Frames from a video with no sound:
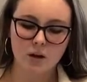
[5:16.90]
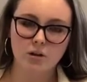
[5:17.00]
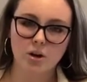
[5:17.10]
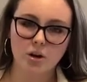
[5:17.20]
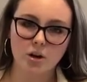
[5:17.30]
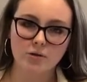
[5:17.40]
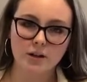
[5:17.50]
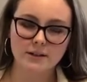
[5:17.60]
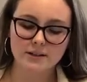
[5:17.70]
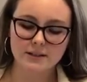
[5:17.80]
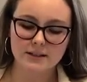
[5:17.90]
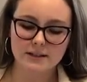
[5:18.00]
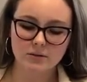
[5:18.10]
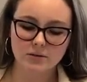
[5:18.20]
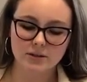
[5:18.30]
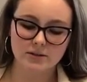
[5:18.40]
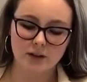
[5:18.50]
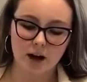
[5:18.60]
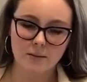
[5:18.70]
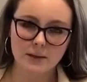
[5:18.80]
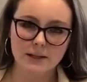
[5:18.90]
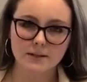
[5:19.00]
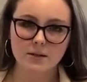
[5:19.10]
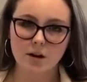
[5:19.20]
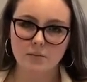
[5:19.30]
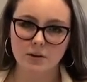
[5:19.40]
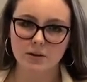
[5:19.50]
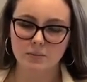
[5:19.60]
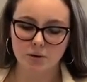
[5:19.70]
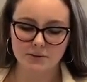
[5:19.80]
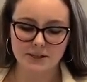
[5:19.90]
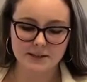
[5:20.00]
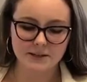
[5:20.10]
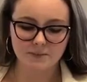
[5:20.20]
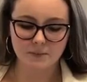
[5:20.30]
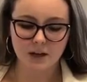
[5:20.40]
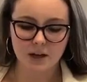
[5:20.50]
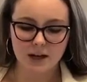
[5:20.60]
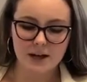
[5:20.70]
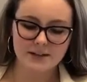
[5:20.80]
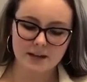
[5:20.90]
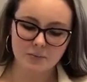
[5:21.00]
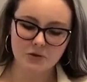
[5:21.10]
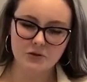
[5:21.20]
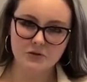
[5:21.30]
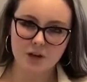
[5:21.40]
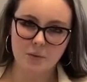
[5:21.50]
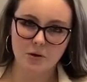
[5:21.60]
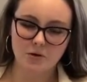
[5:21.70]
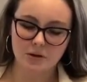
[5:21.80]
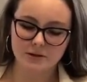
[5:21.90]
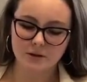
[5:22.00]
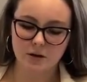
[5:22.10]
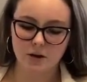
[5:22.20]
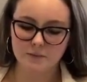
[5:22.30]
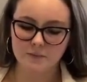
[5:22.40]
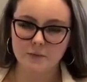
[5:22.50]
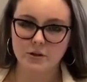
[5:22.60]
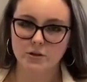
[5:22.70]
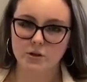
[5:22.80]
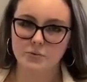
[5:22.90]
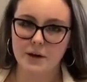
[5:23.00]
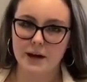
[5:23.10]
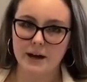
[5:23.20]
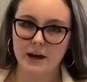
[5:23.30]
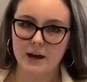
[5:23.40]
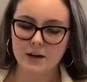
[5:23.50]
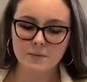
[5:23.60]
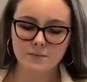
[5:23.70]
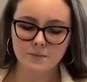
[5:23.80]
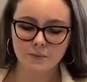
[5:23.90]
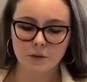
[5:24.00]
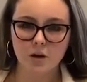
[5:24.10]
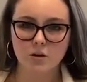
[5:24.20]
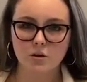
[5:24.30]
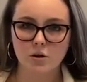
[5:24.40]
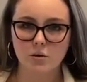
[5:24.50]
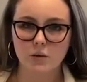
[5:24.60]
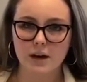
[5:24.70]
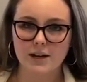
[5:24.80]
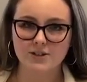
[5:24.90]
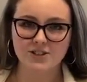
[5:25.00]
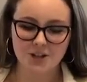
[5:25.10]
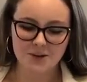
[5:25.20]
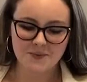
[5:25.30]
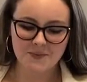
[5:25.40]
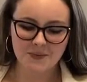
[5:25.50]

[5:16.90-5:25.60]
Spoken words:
There are codons that signal to stop and start building proteins. Examples of stop codons are UAA, UAG,